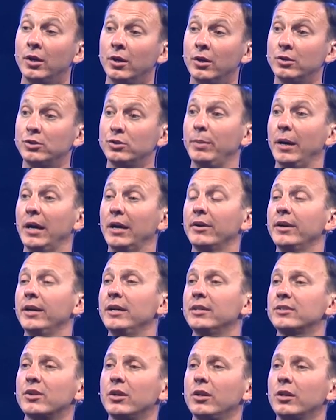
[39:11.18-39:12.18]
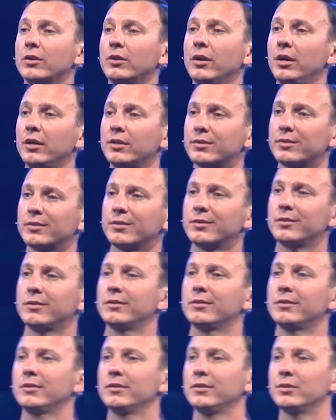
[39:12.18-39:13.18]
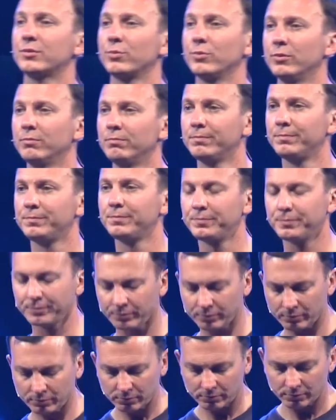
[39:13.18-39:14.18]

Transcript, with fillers: Would you bow your heads all across this room?